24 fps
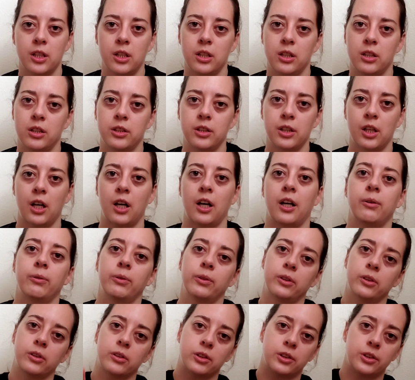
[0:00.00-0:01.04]
and I
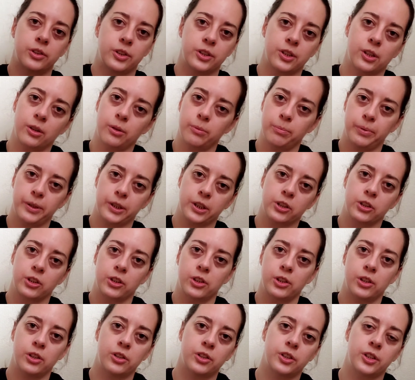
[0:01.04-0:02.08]
will insert
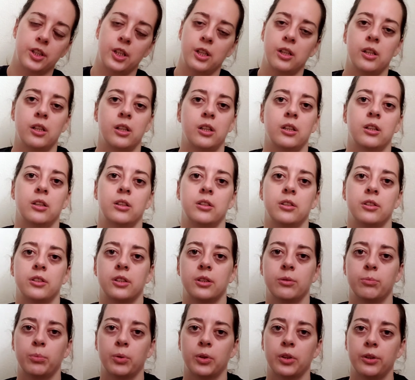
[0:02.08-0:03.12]
pictures and
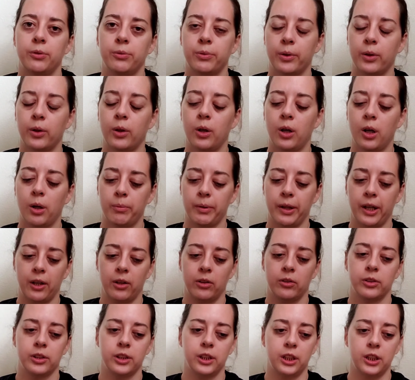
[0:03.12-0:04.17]
more info
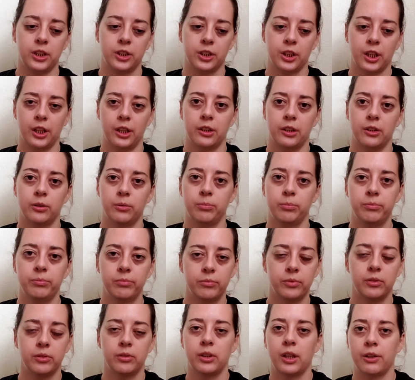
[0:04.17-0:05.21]
about each item
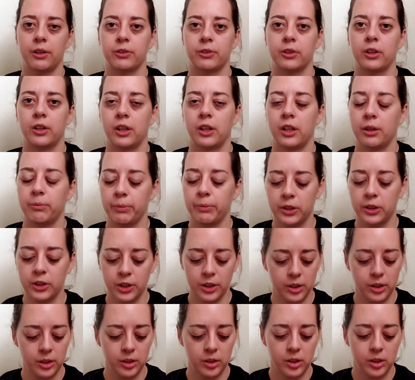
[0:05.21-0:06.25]
after I
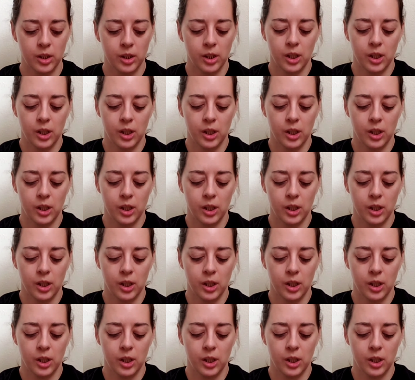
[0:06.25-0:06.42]
mention it.